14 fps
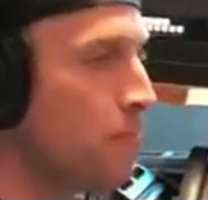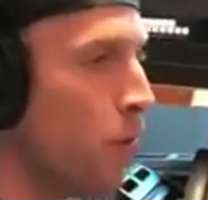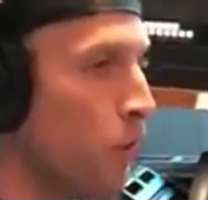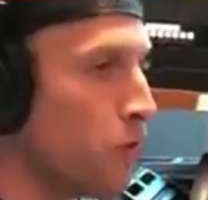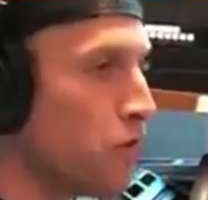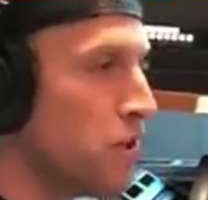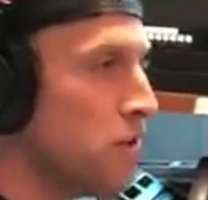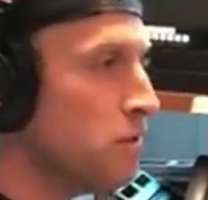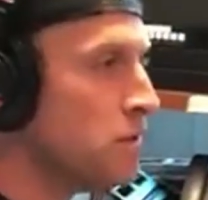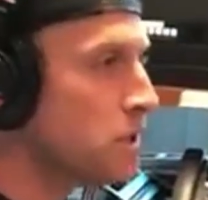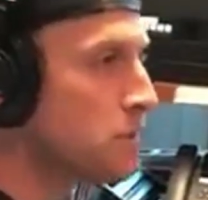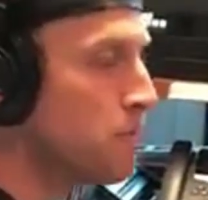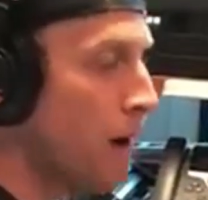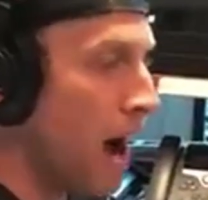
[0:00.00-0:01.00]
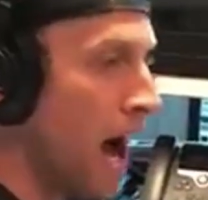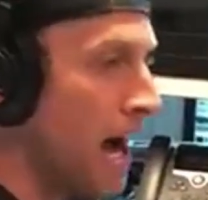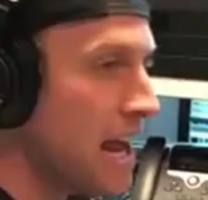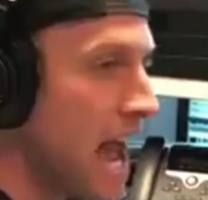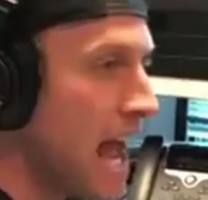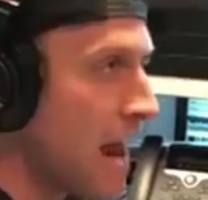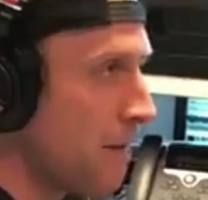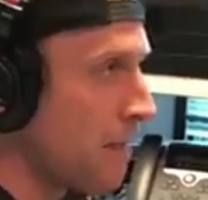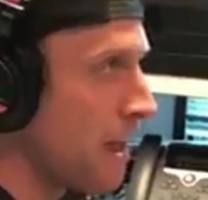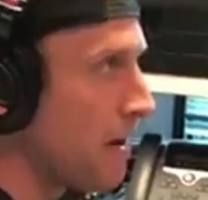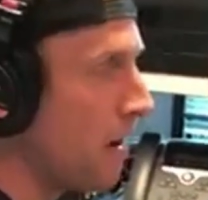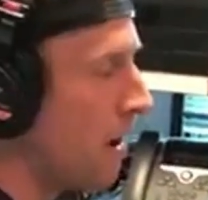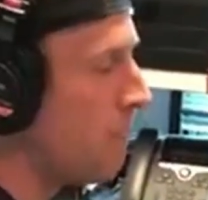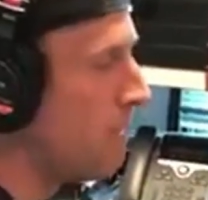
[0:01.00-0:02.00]
pulls into his spot, oh, yeah, and I'm yeah.
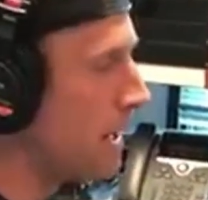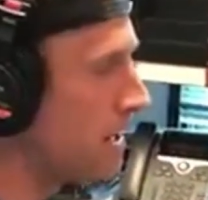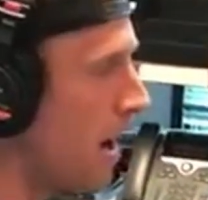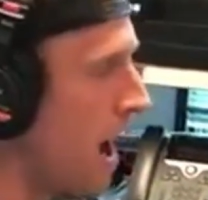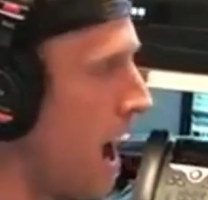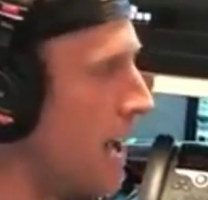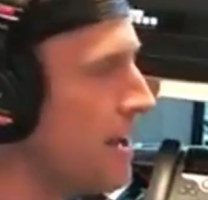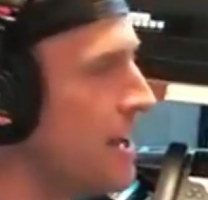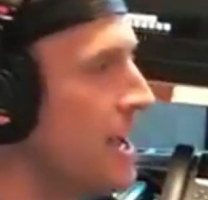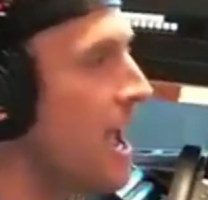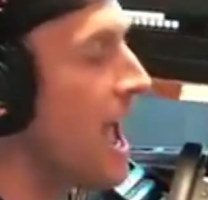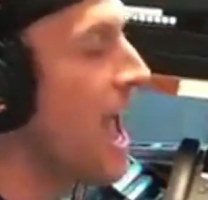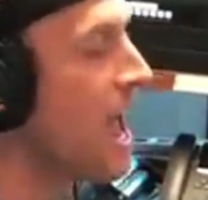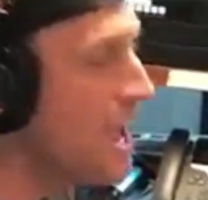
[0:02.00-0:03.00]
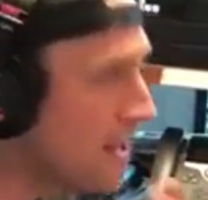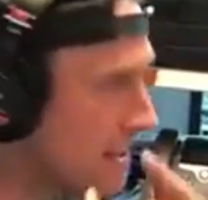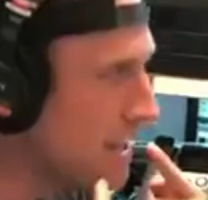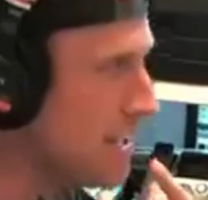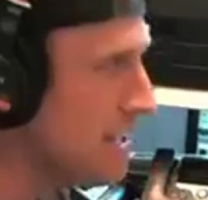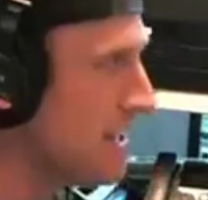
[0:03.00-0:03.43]
like, oh my God. And Hayley, this is all